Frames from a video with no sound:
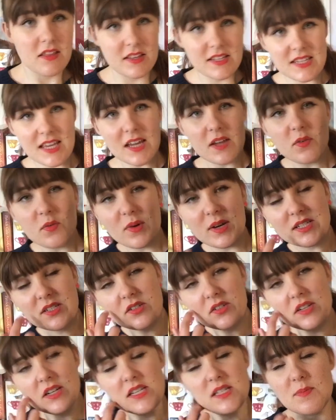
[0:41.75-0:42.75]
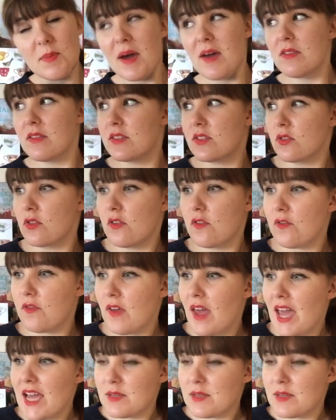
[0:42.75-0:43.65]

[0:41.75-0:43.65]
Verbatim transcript: The second question is about the sort of